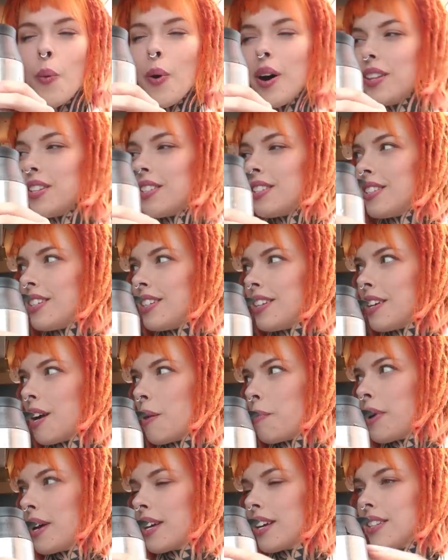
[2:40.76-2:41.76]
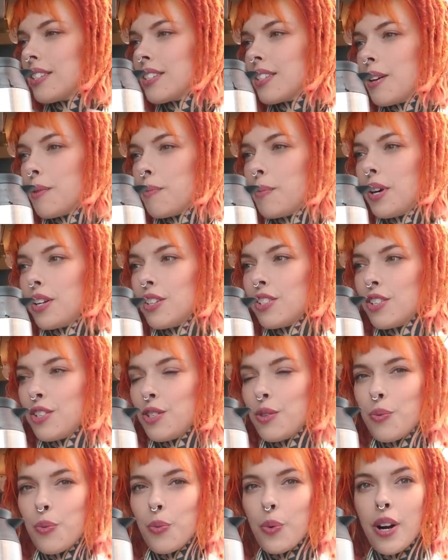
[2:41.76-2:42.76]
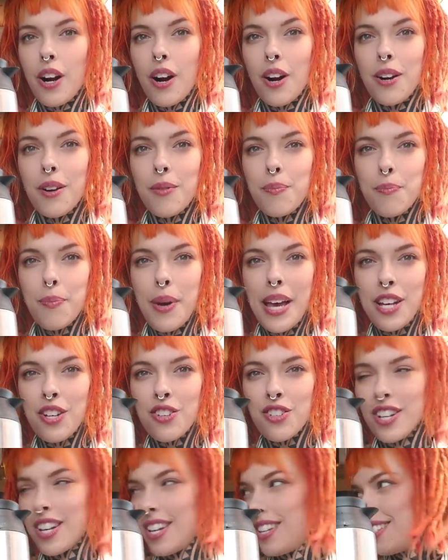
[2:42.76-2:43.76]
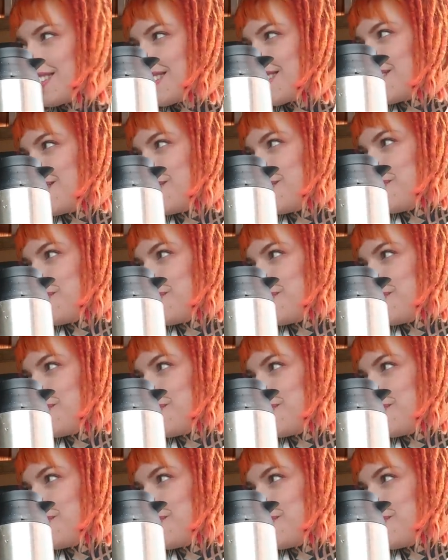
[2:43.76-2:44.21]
While this is heating up, I guess I'll show you where our pantry is.